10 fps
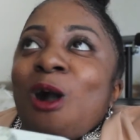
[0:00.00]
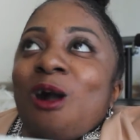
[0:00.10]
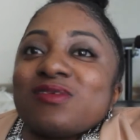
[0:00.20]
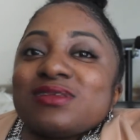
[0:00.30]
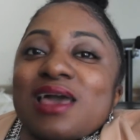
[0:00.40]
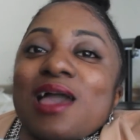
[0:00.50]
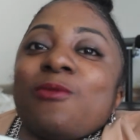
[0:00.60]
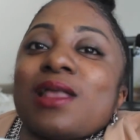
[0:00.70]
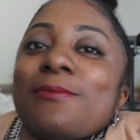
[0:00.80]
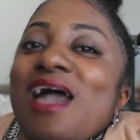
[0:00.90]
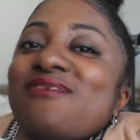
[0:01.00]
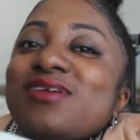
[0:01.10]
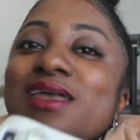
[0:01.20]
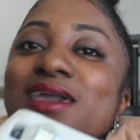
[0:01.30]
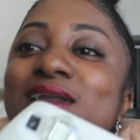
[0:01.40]
all the time when I'm
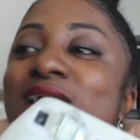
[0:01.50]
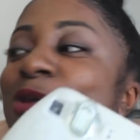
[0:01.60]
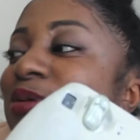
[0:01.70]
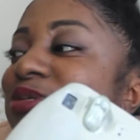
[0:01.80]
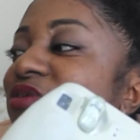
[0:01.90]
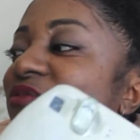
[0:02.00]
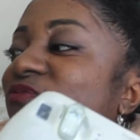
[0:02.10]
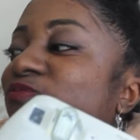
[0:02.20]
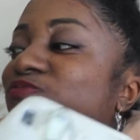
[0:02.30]
having like going to